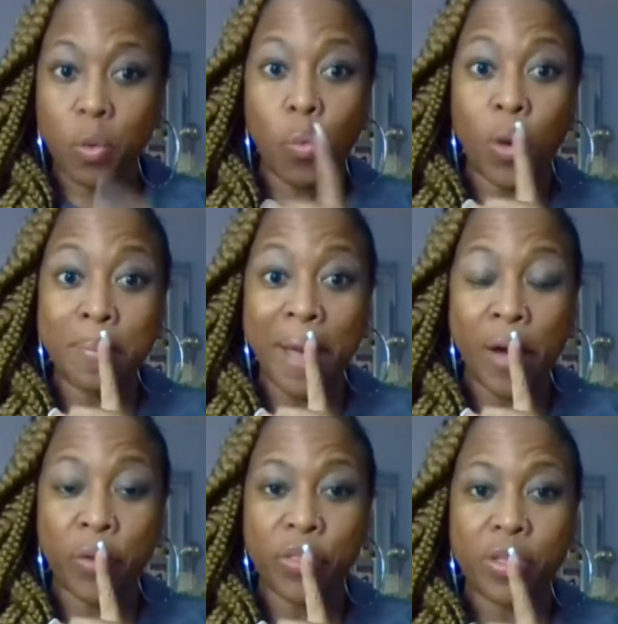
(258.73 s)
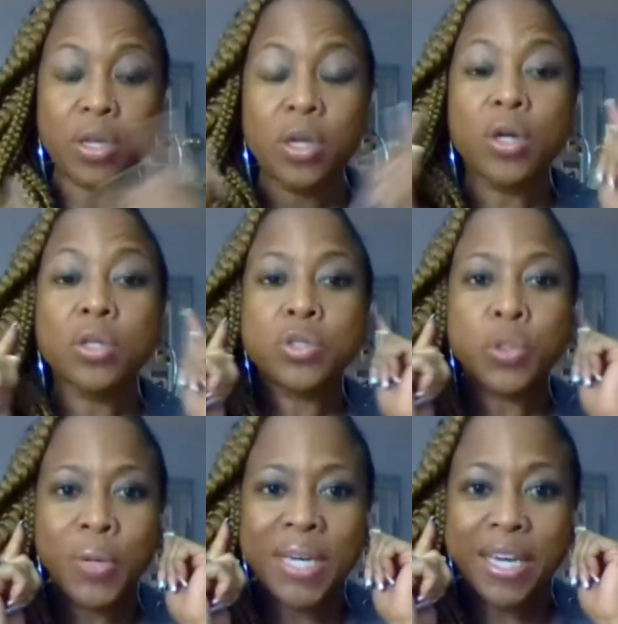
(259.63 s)
1 mouth,
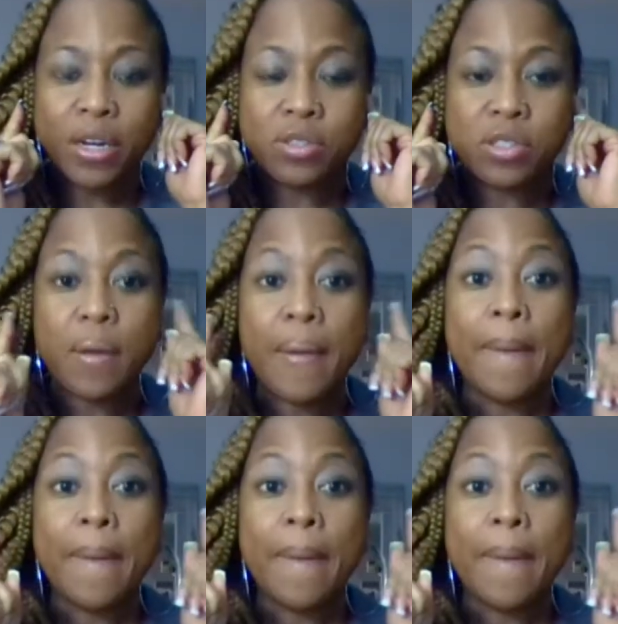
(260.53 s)
2 ears.